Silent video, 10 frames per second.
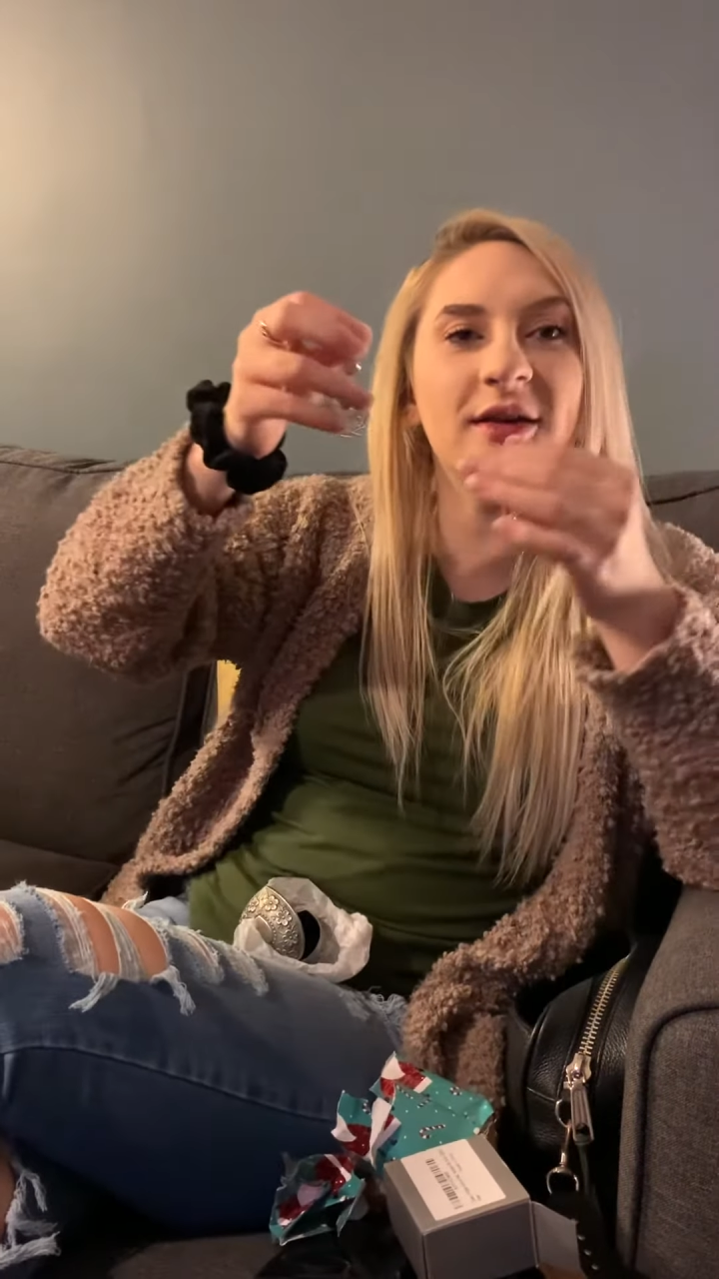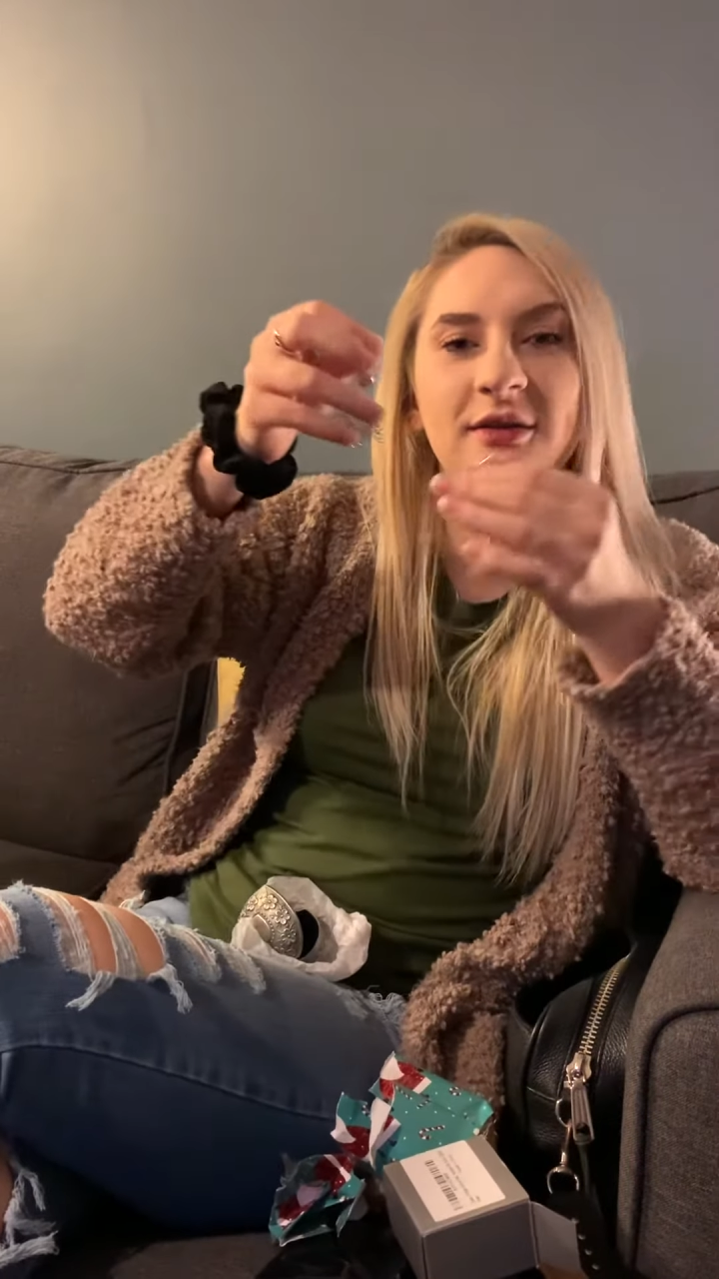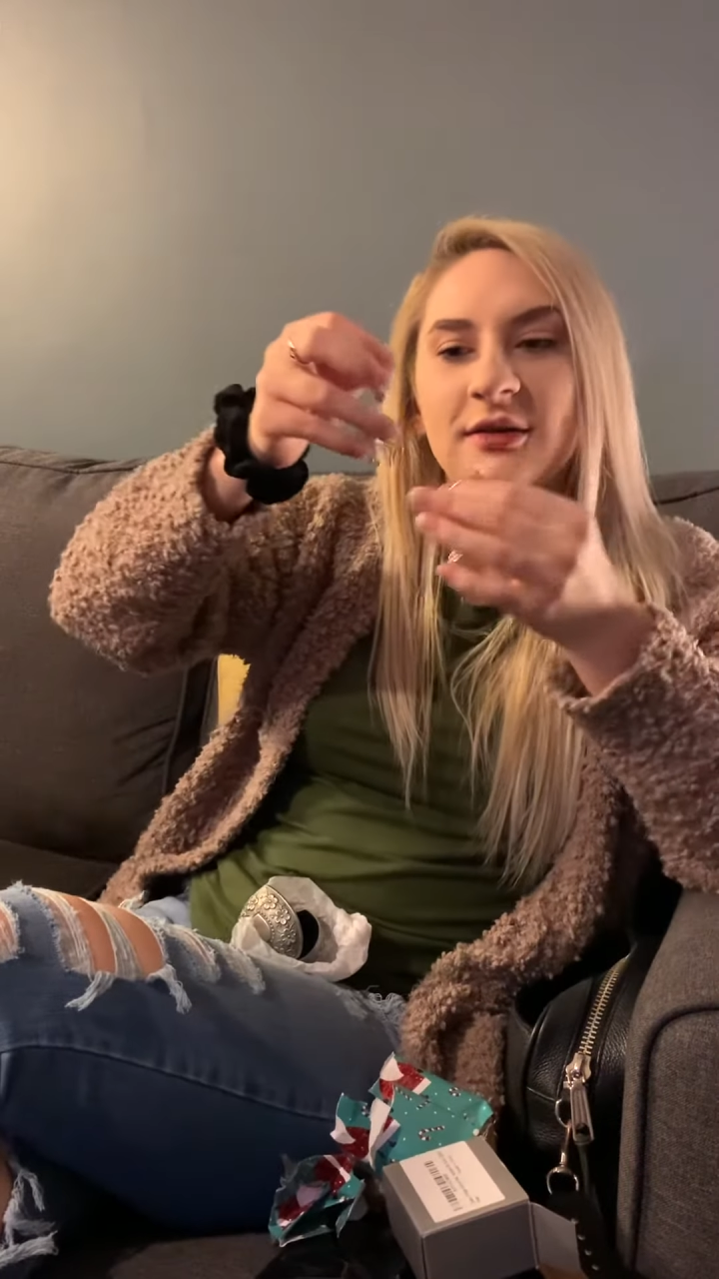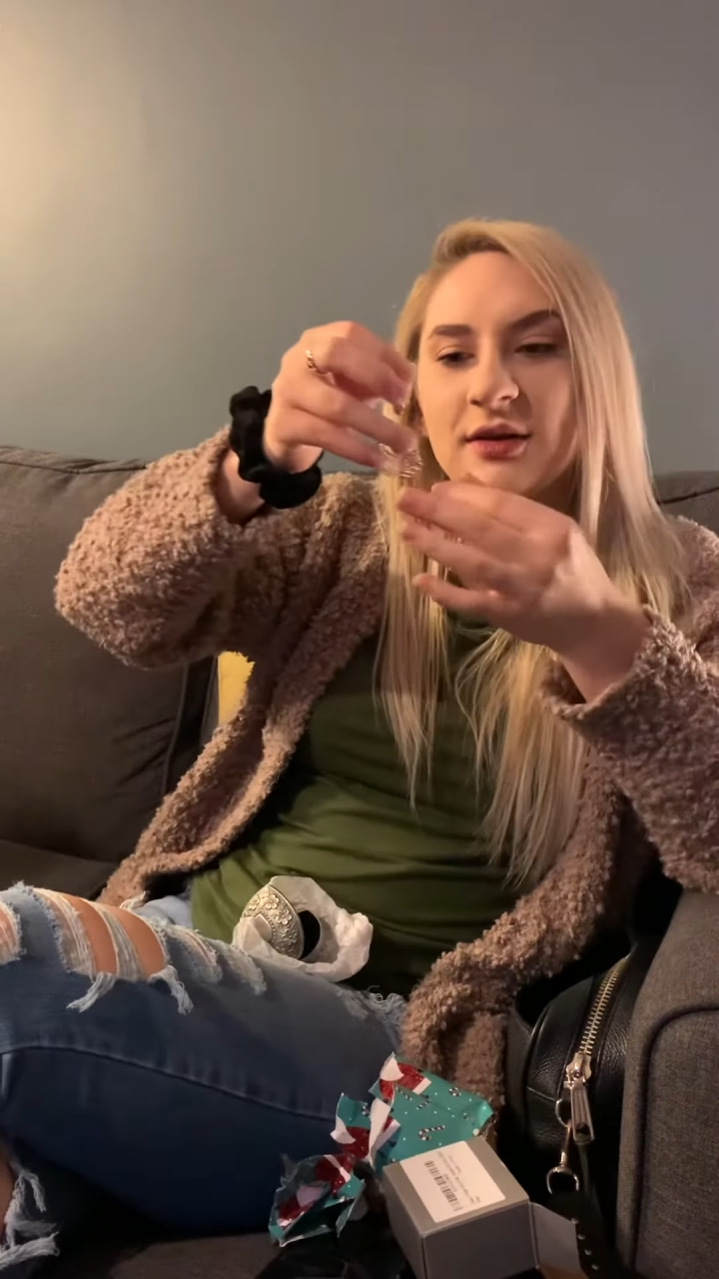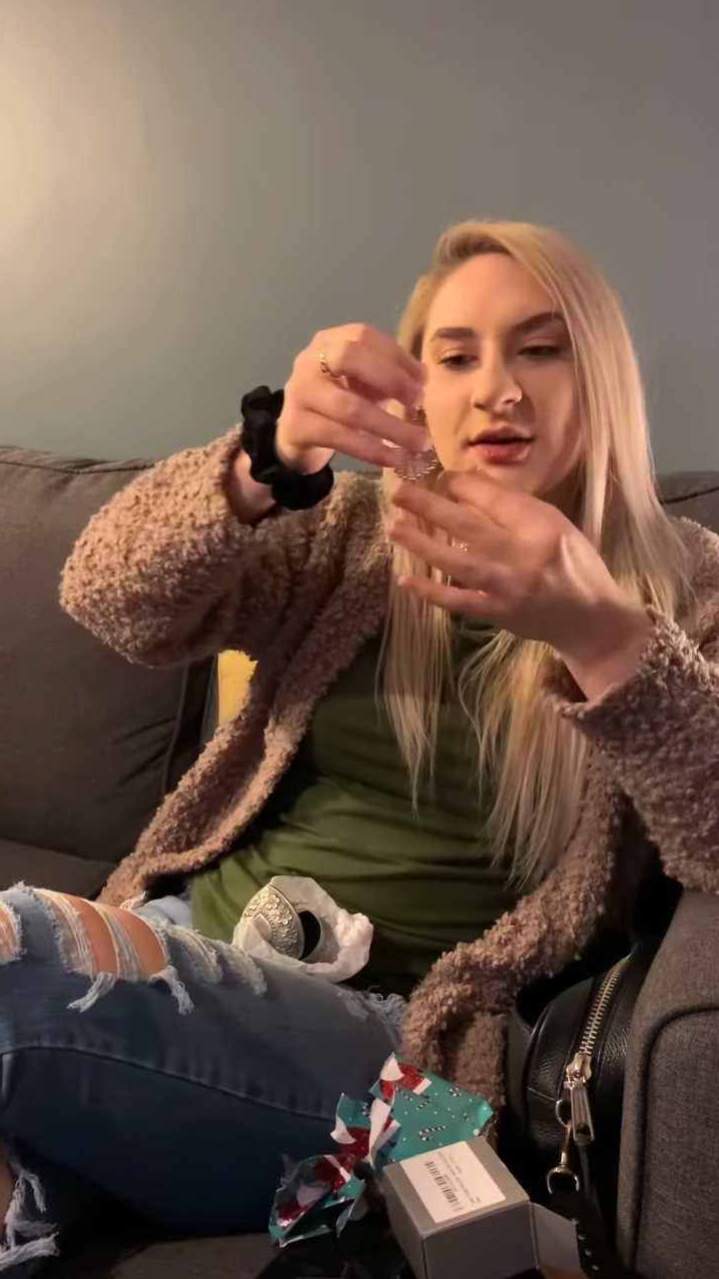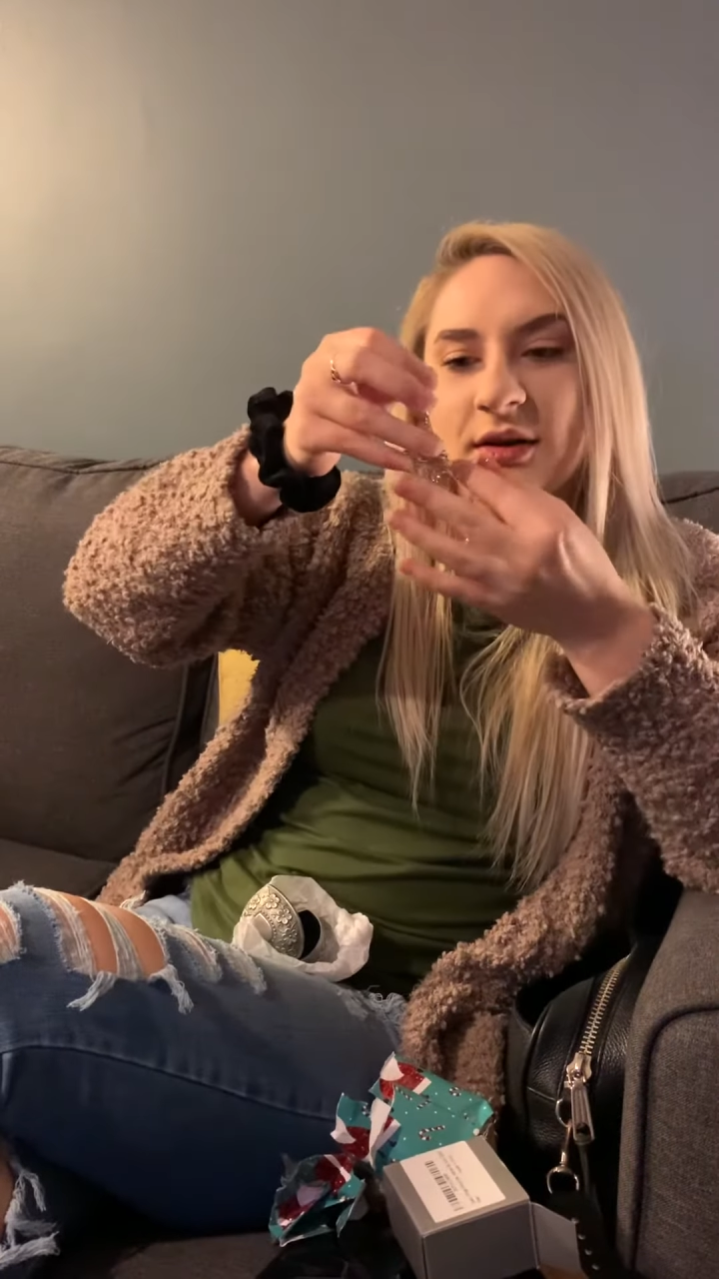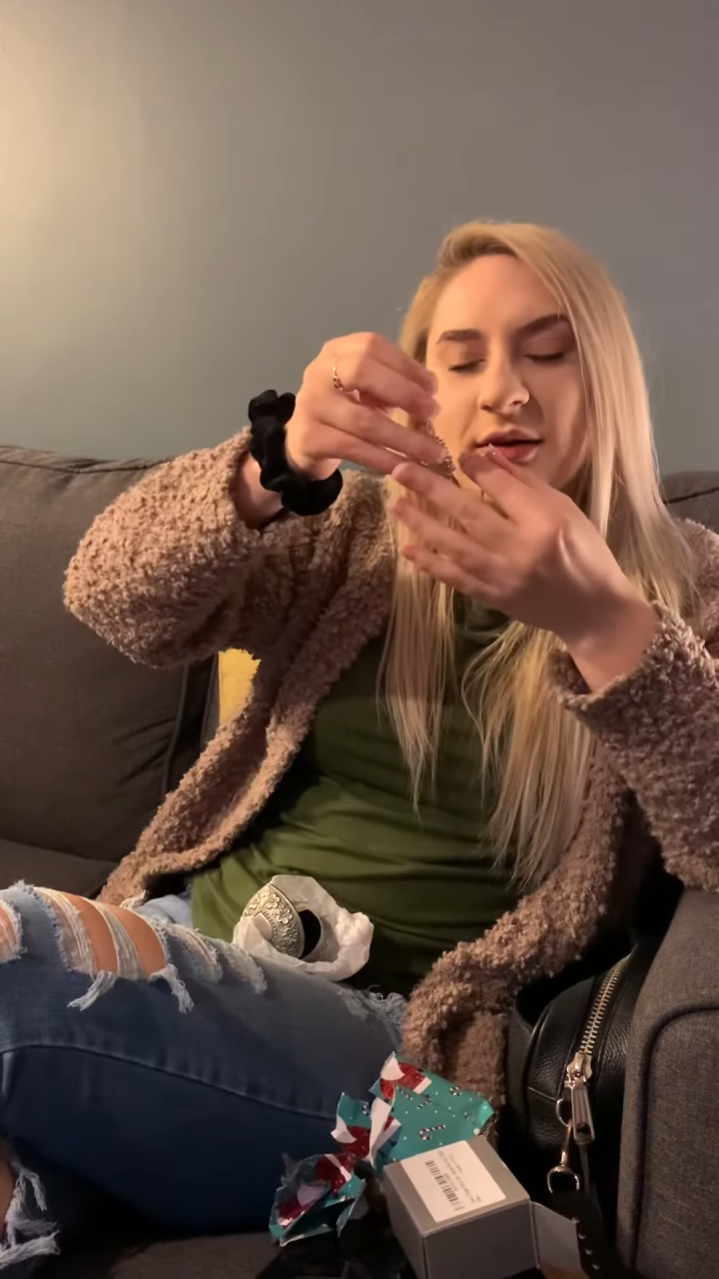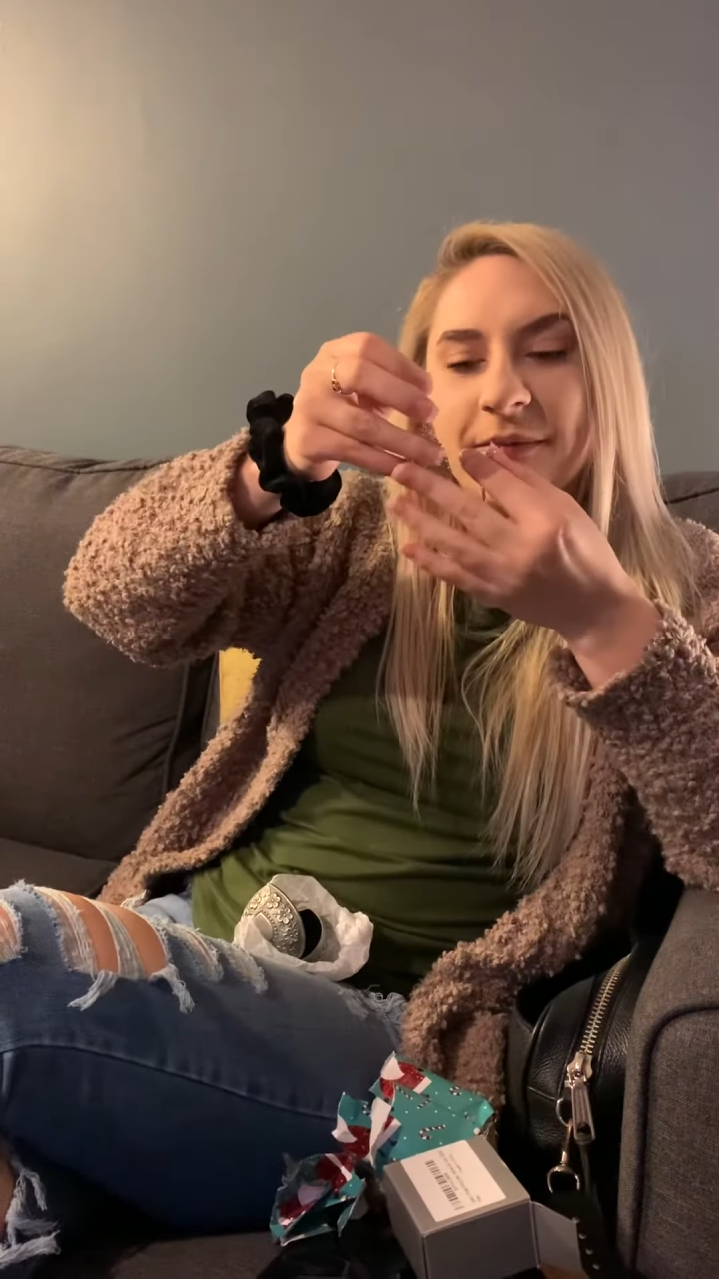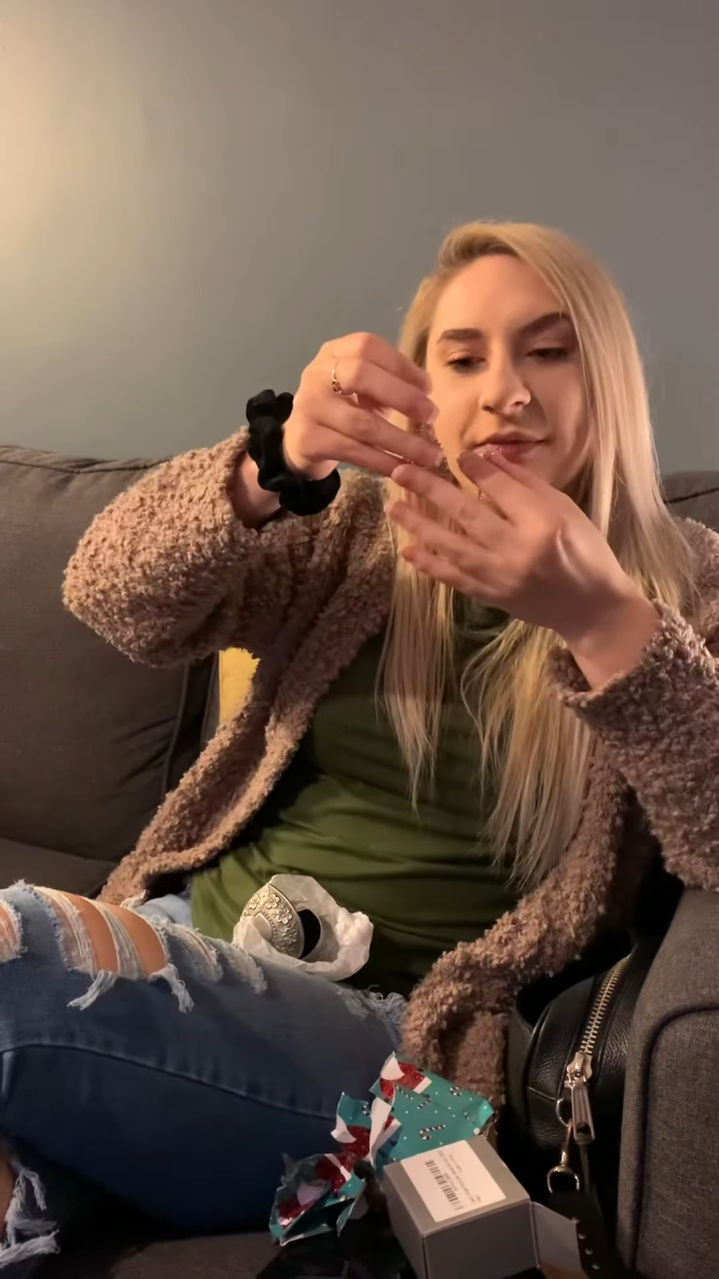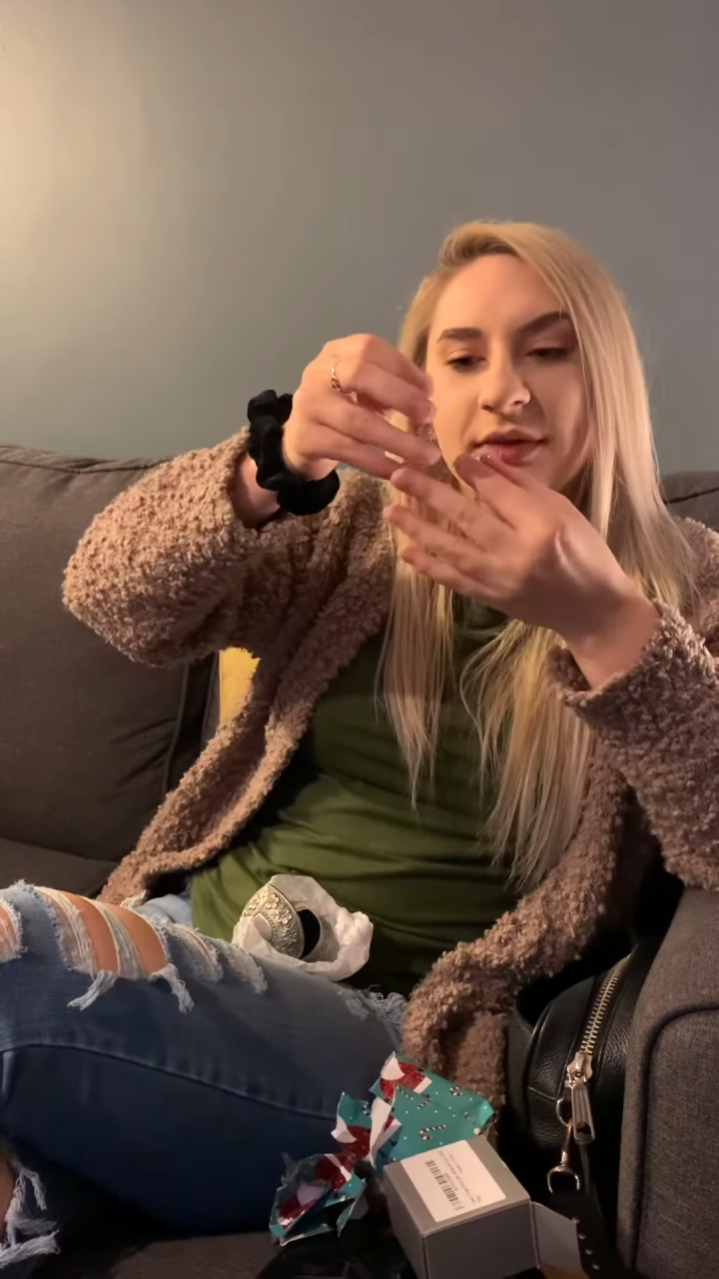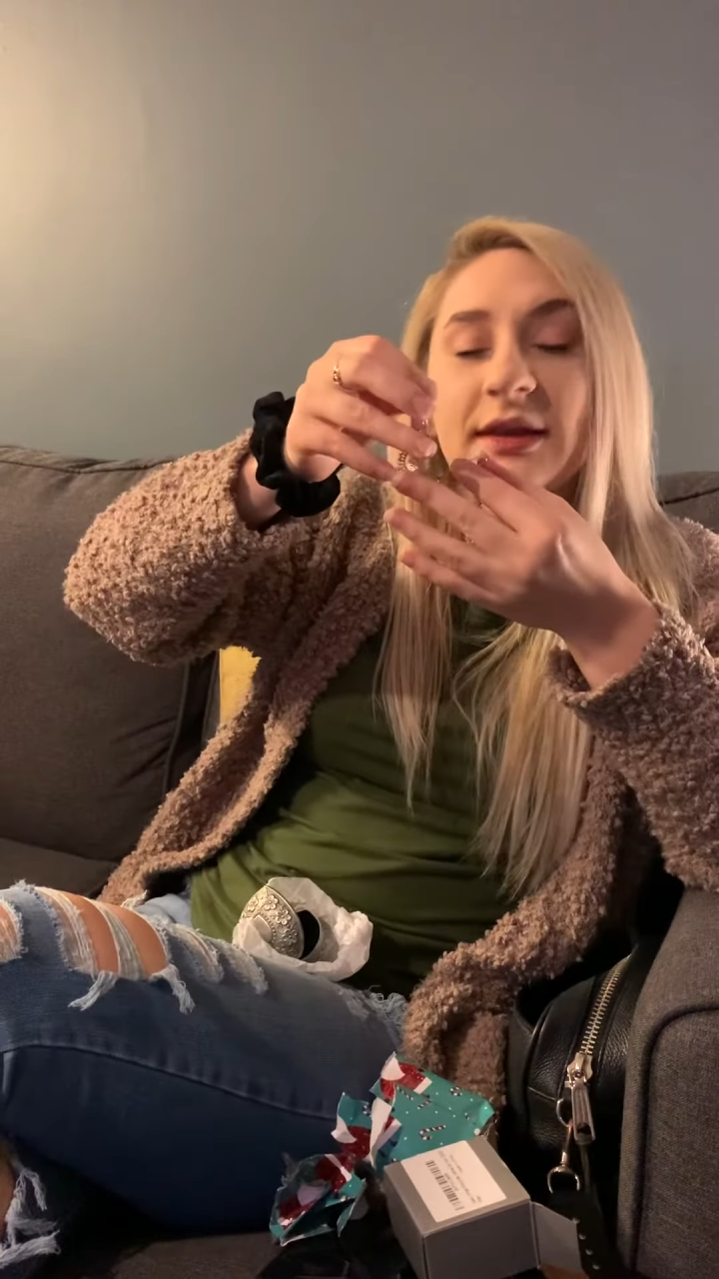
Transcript: look really pretty.